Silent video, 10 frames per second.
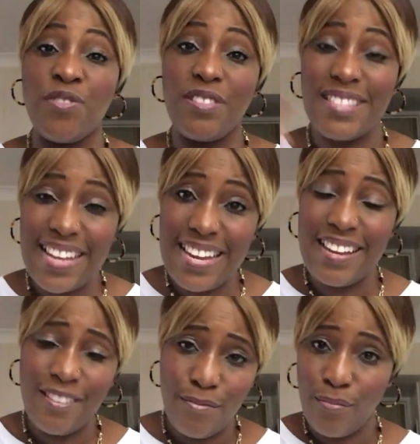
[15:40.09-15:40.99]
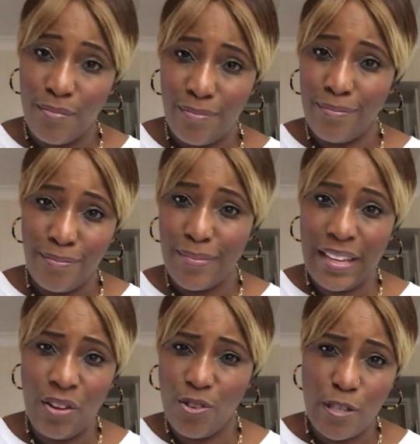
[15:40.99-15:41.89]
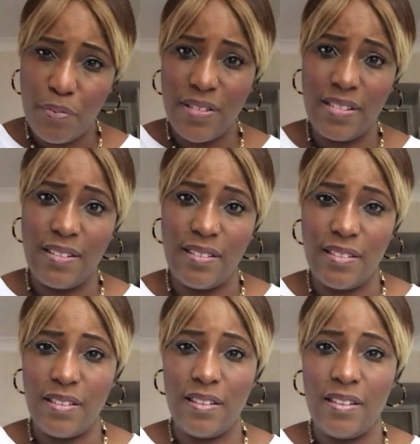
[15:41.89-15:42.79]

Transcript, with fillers: Stay in God's presence.